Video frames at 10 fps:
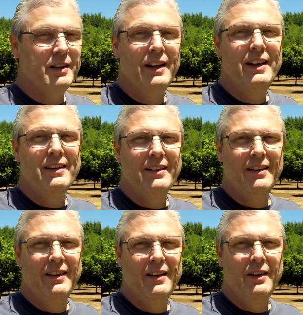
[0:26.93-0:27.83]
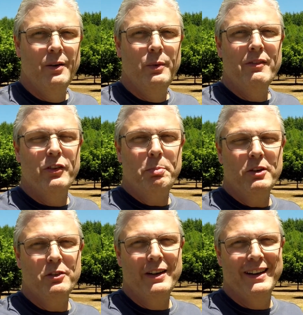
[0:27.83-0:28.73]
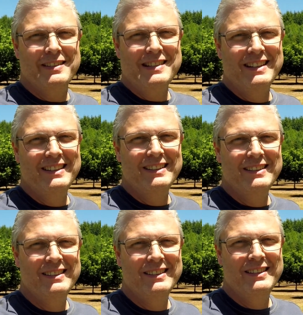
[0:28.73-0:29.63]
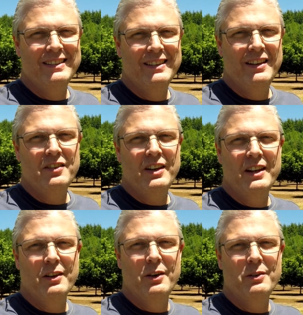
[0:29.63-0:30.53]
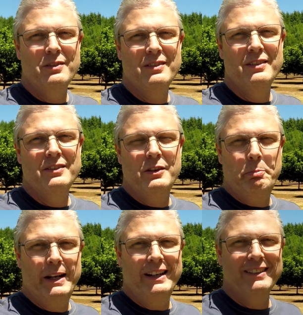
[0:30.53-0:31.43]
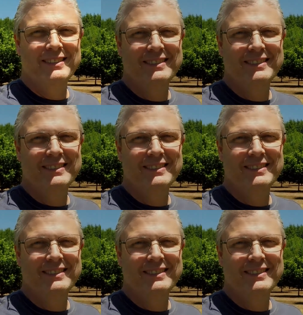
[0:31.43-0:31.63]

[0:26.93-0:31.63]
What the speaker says: Today, we have a special guest. Say hello to Pete.